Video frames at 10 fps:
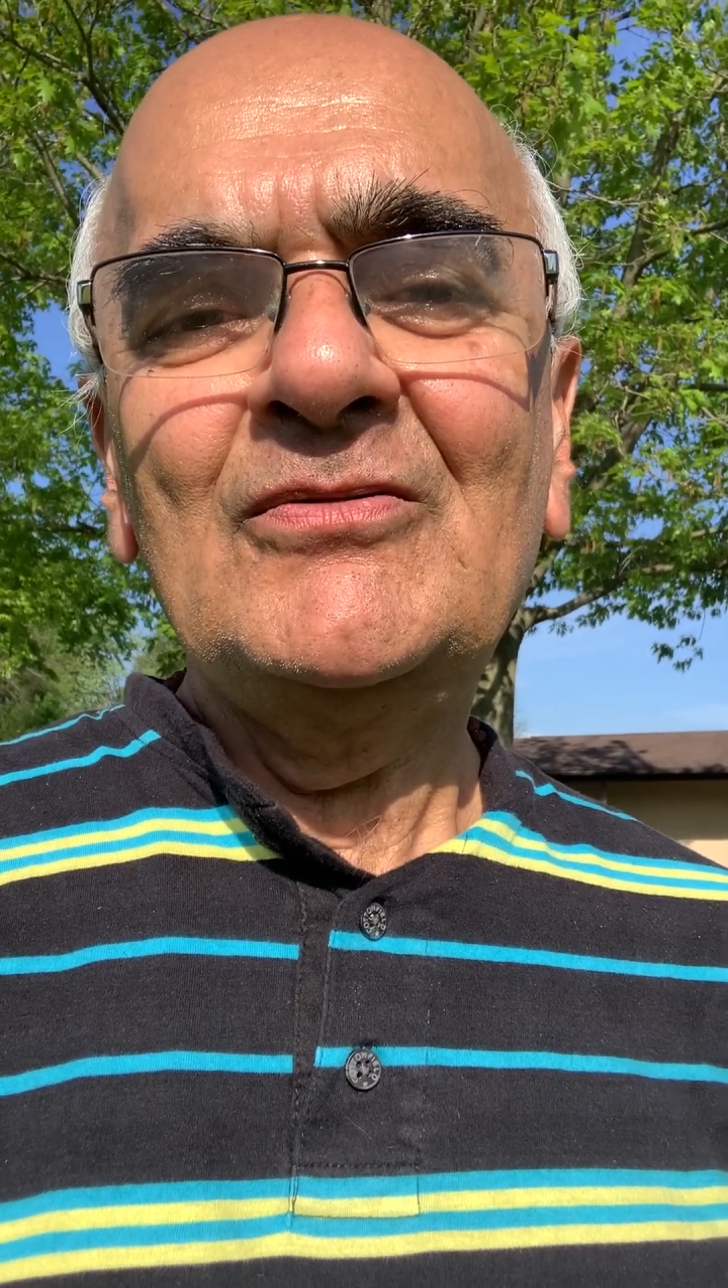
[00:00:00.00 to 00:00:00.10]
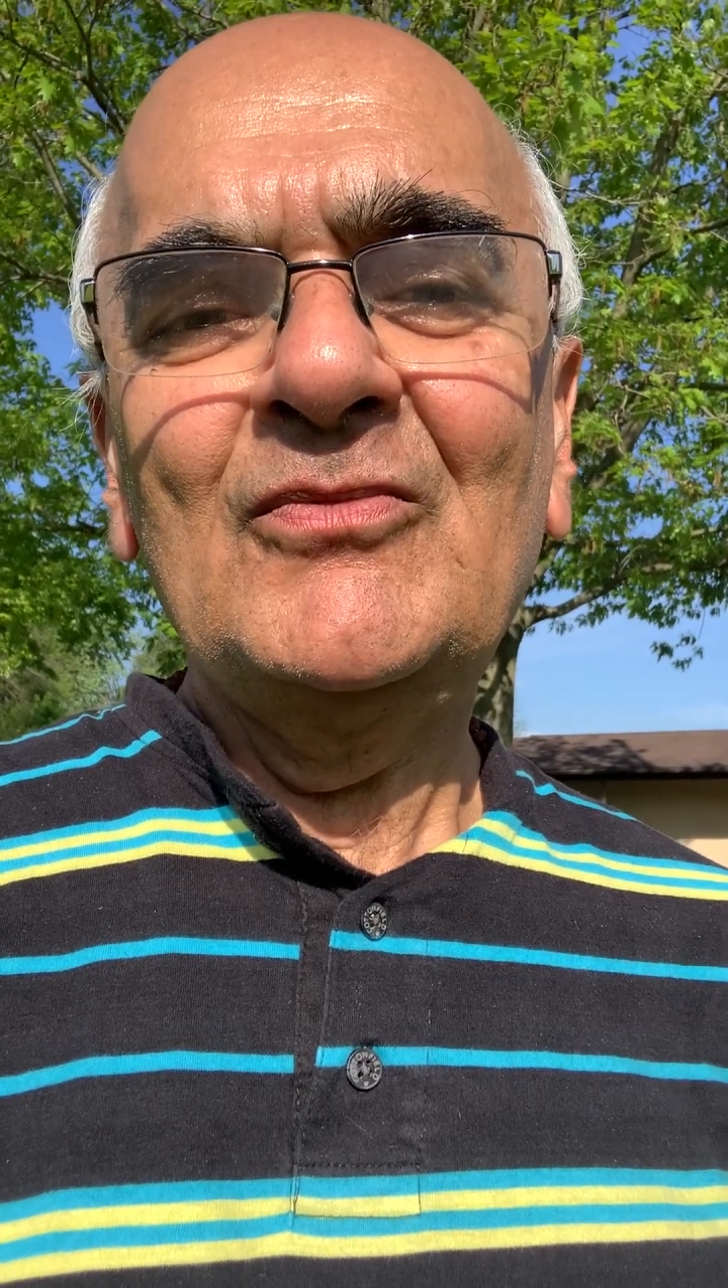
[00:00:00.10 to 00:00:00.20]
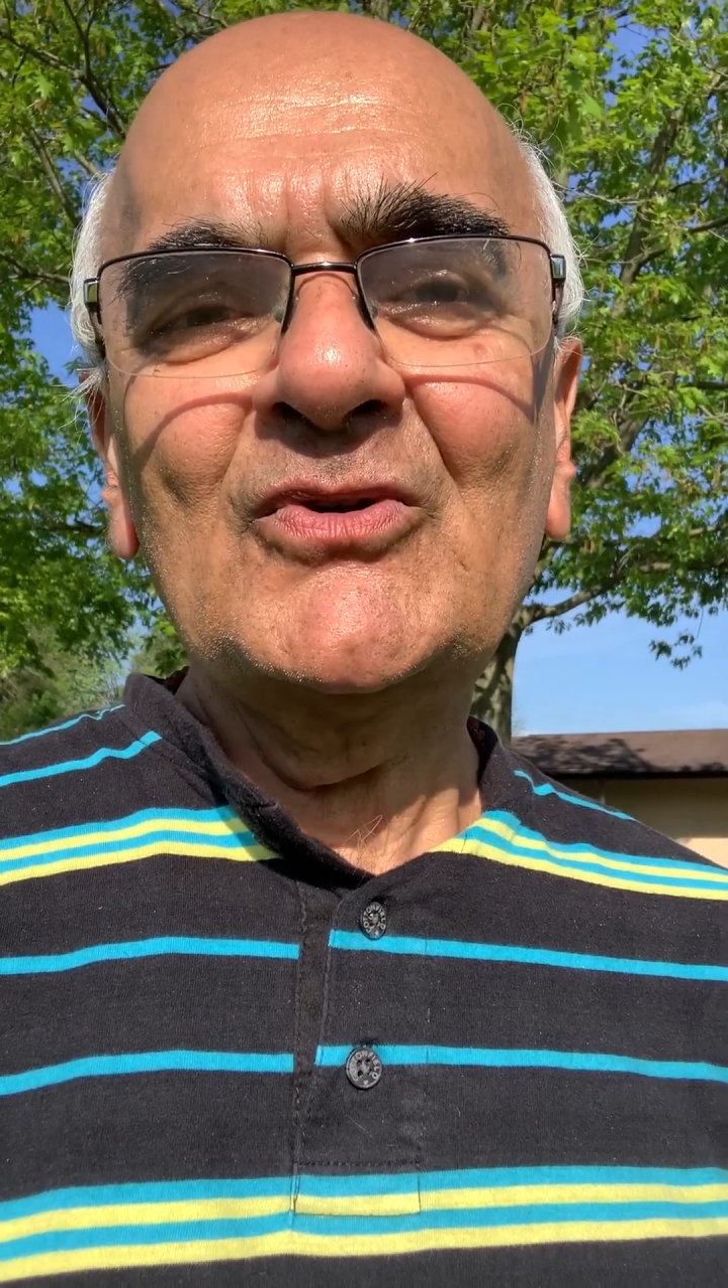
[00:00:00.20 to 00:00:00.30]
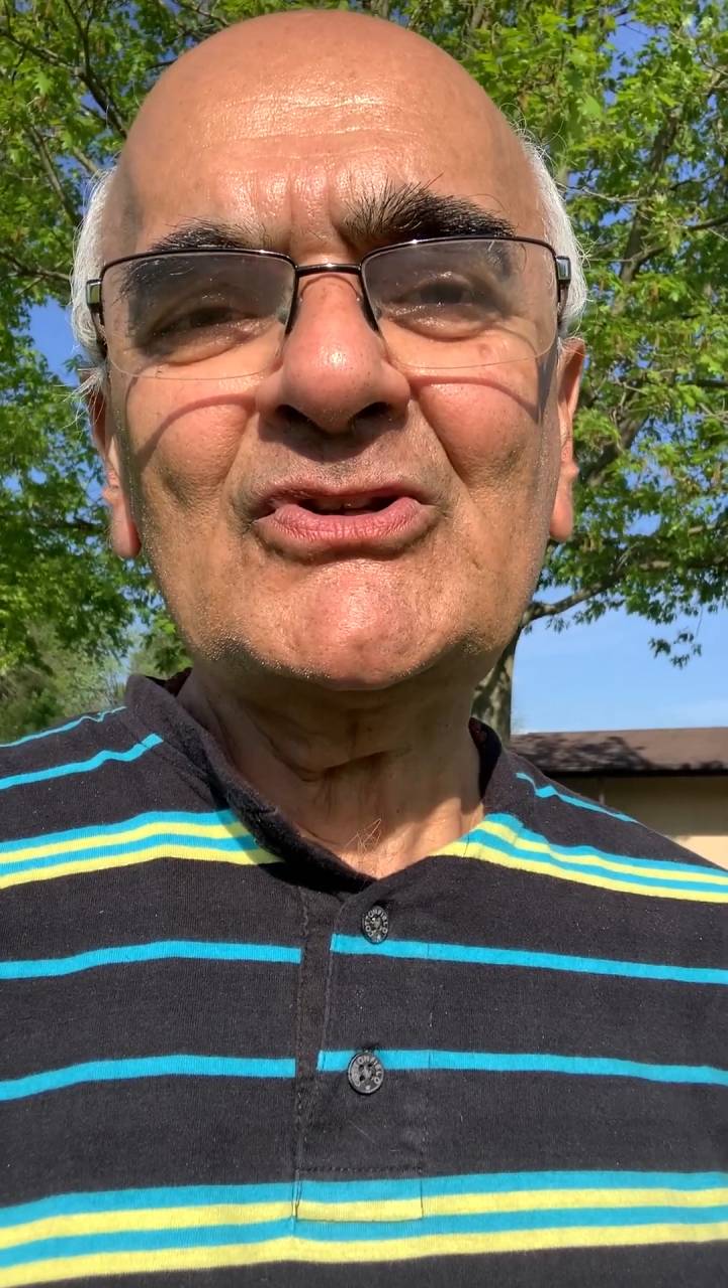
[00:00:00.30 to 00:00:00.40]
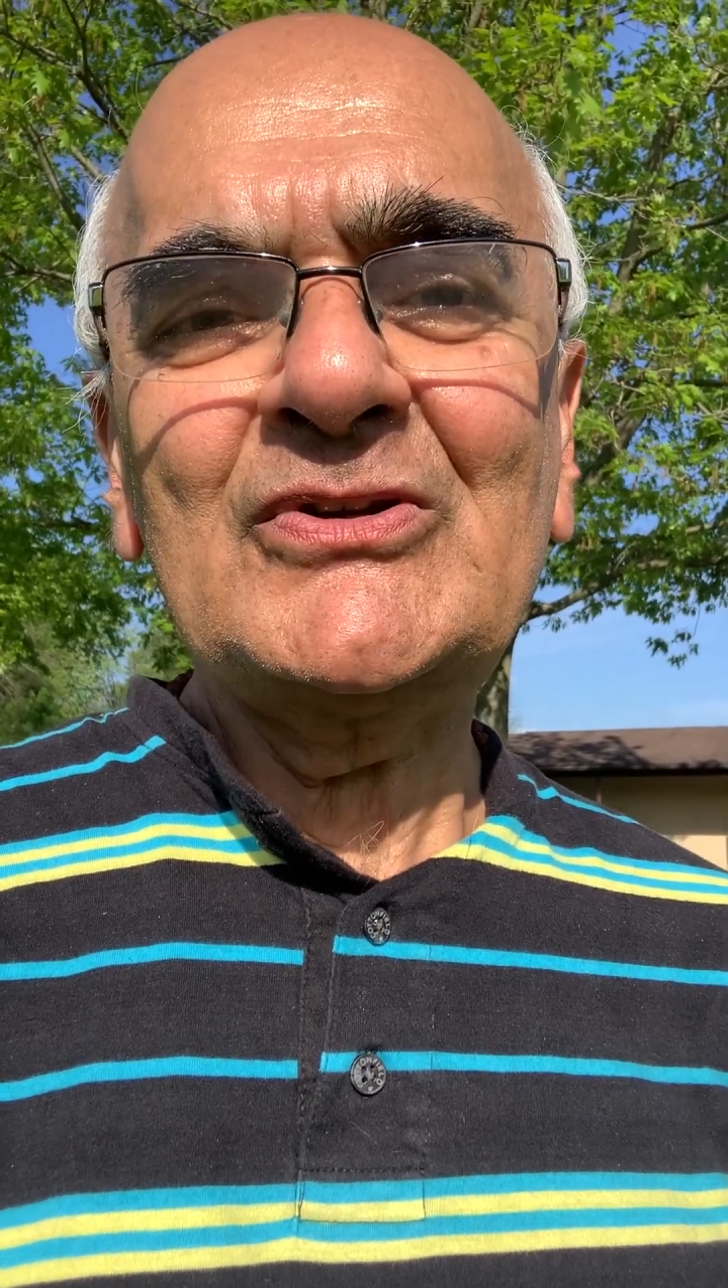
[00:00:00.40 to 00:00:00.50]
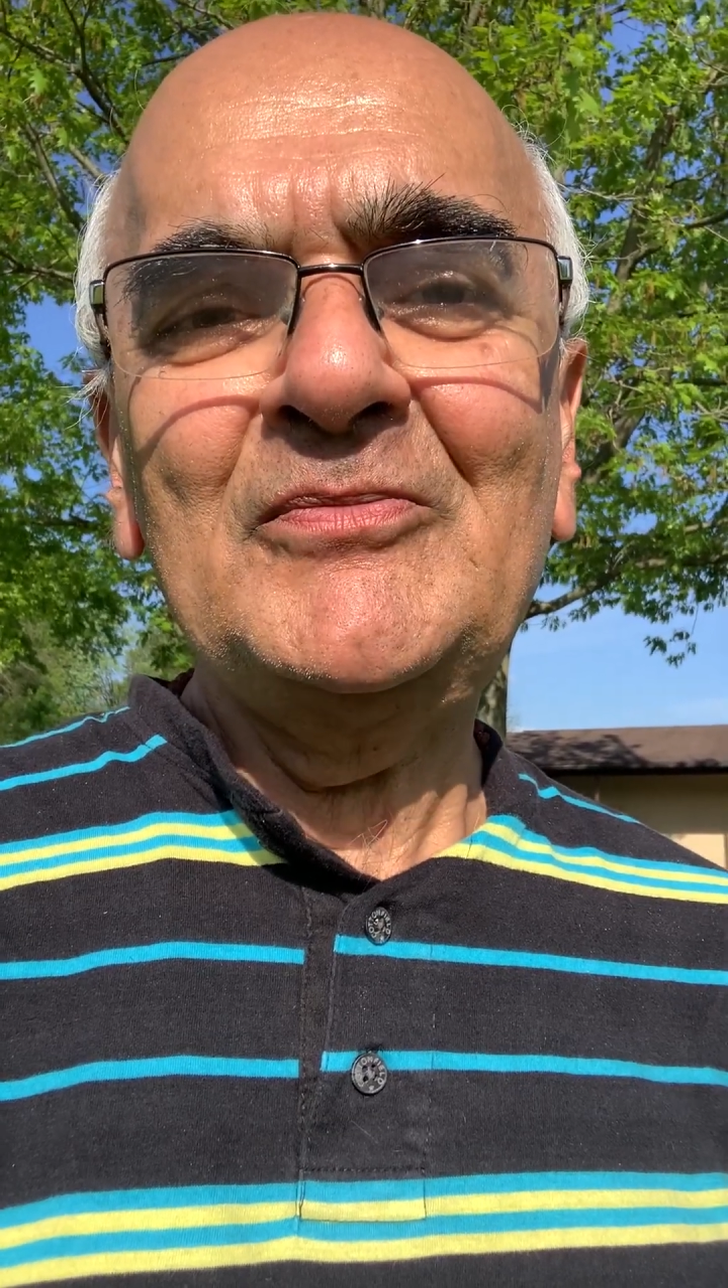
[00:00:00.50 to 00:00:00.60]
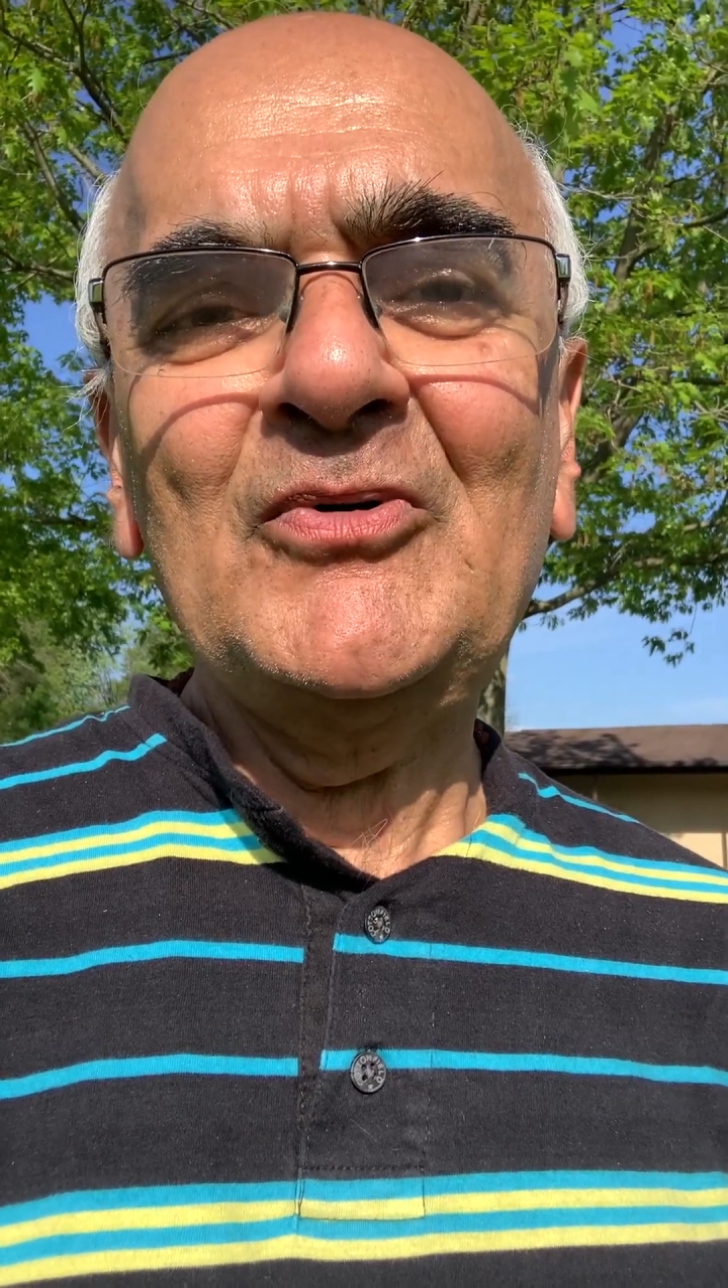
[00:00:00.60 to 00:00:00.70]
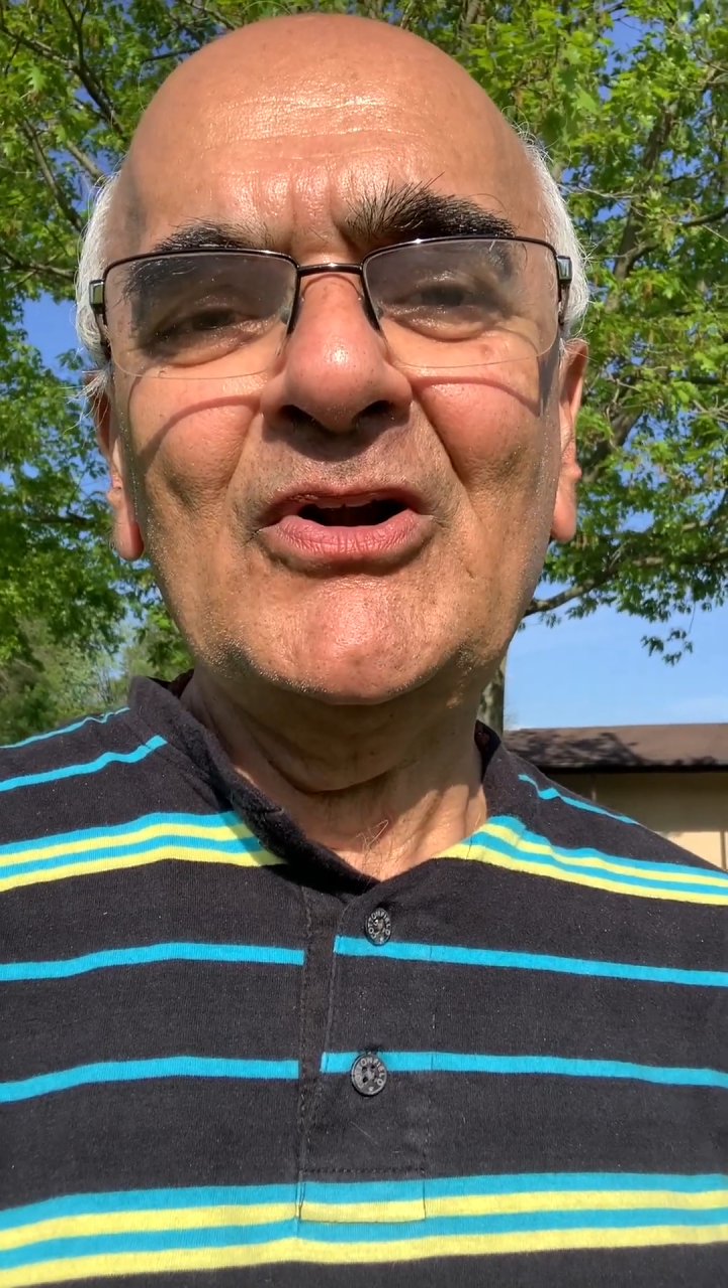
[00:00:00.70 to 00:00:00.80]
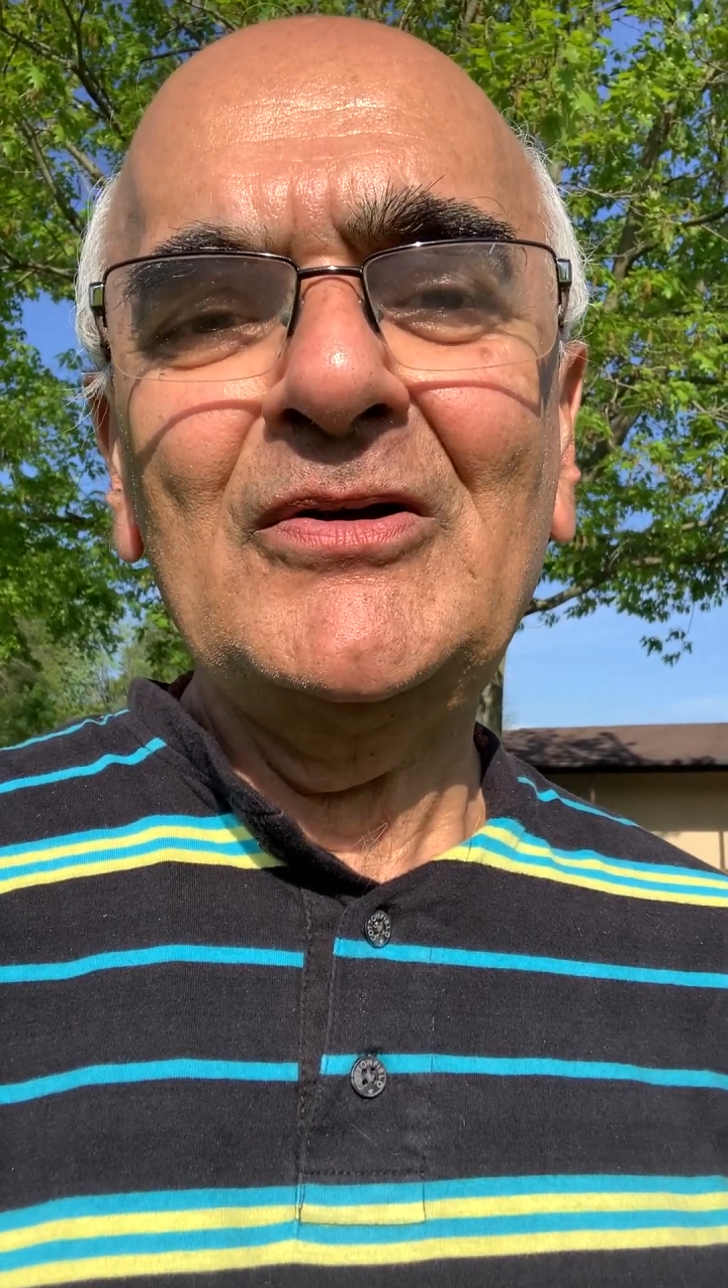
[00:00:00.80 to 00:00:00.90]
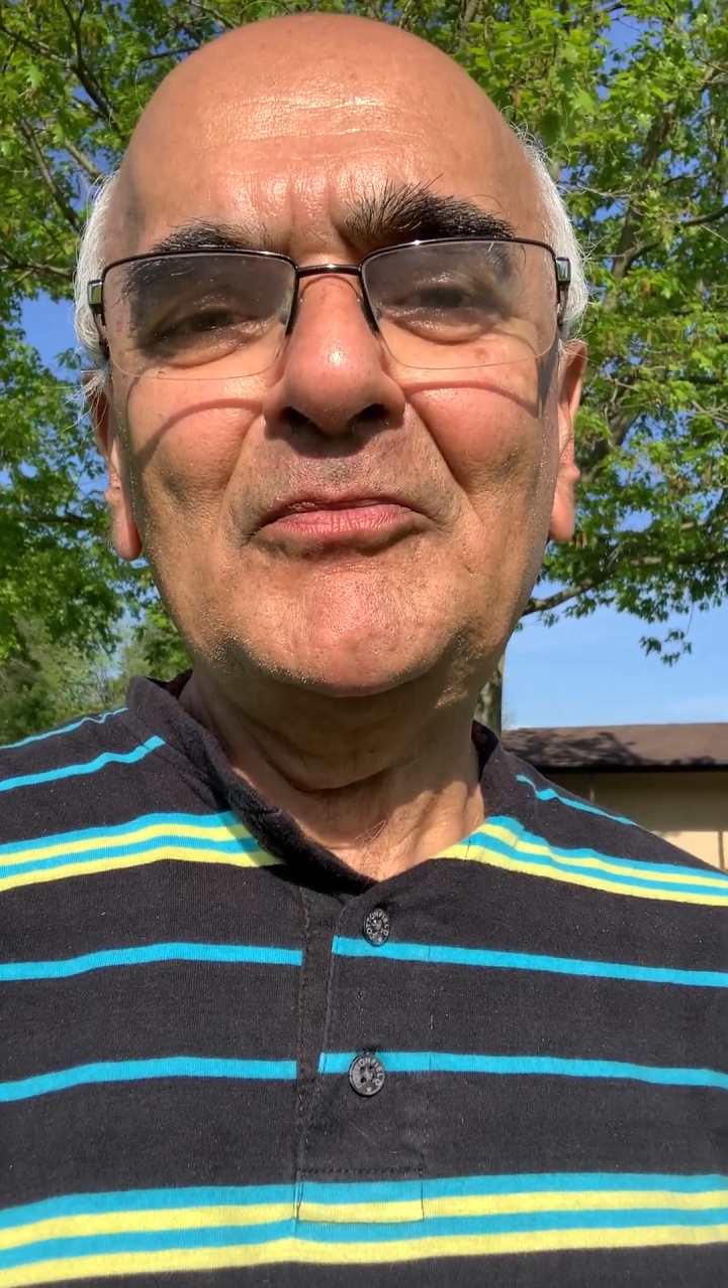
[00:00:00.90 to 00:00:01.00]
most
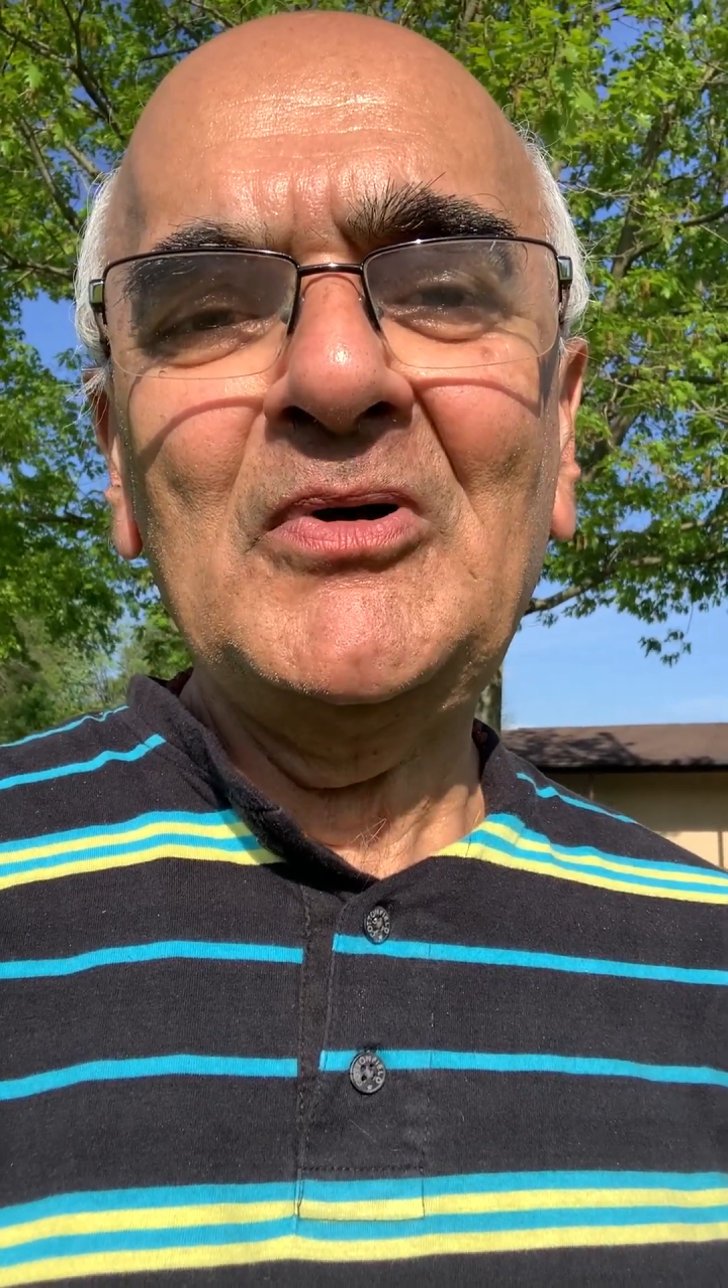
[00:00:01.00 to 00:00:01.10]
important